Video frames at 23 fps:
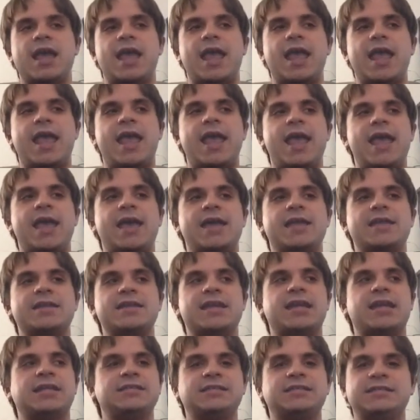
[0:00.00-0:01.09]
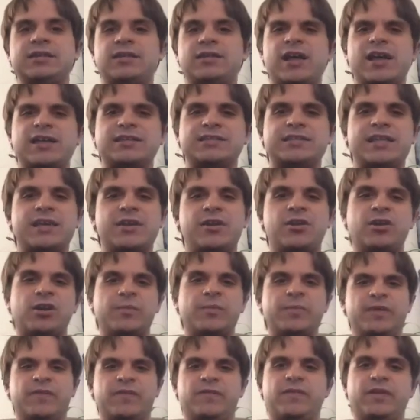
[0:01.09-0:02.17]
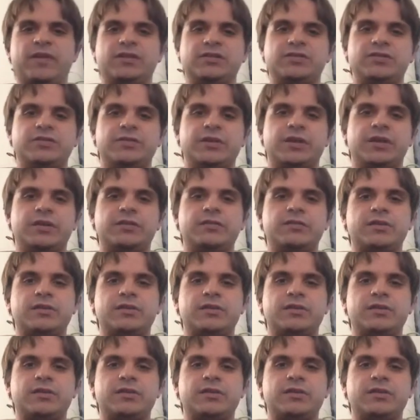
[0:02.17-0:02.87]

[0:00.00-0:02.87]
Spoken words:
And it still has that urban feel to it.